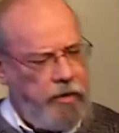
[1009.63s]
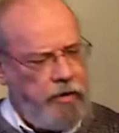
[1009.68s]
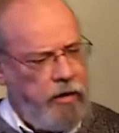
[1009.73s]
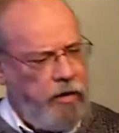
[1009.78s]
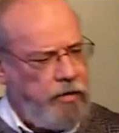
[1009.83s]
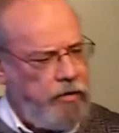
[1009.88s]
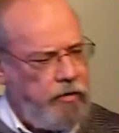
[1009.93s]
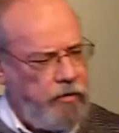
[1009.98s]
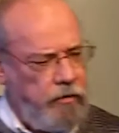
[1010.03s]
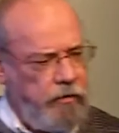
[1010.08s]
It
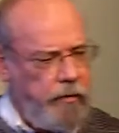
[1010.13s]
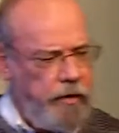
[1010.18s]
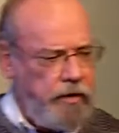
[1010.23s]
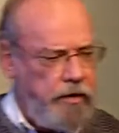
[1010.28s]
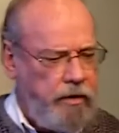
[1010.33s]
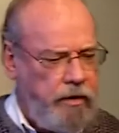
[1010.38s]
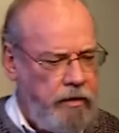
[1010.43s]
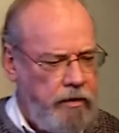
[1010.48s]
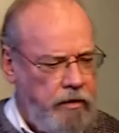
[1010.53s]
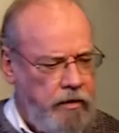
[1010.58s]
also
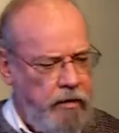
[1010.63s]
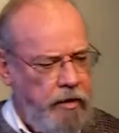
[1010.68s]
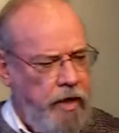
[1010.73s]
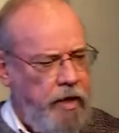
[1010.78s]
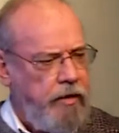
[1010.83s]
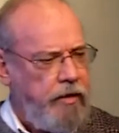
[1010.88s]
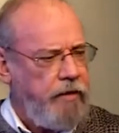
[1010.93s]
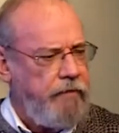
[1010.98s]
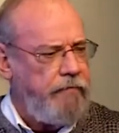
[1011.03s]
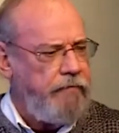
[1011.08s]
means the
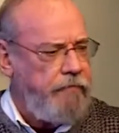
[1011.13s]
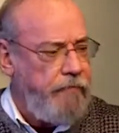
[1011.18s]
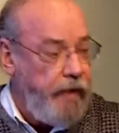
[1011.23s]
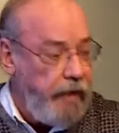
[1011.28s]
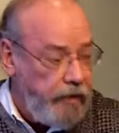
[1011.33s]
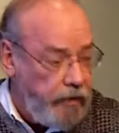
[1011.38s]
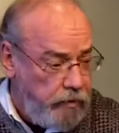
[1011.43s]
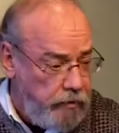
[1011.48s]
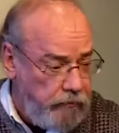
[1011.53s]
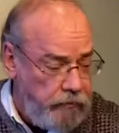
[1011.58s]

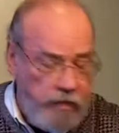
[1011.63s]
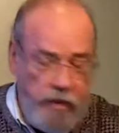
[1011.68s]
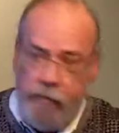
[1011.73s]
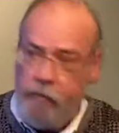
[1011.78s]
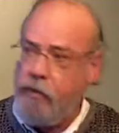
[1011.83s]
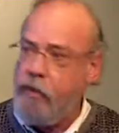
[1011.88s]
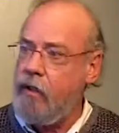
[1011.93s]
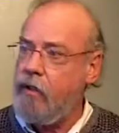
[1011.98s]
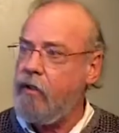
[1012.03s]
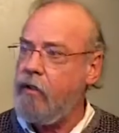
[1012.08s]
effect of
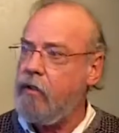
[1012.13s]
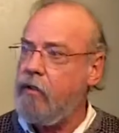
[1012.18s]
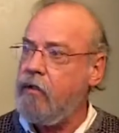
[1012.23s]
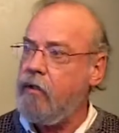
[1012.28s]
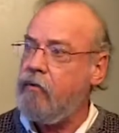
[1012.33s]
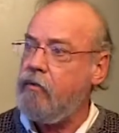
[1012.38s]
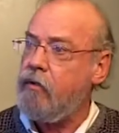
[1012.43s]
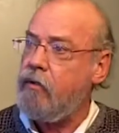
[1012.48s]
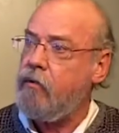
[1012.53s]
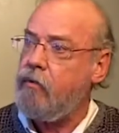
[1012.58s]
something,
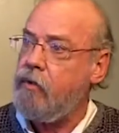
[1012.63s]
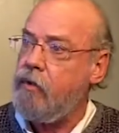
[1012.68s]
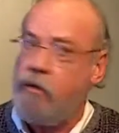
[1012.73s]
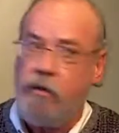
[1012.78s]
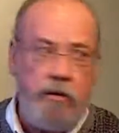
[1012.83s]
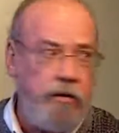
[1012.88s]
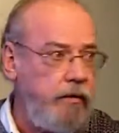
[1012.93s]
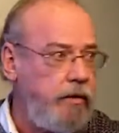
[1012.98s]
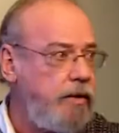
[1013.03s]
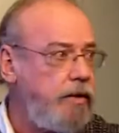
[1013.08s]

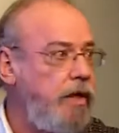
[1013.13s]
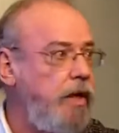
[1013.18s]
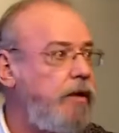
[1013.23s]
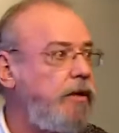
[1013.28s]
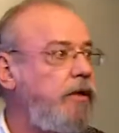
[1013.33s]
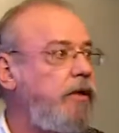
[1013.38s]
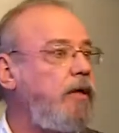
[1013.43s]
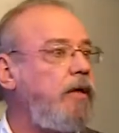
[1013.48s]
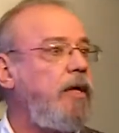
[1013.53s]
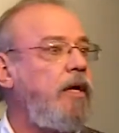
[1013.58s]
the
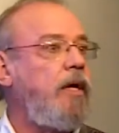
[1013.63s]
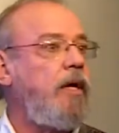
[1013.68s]
result,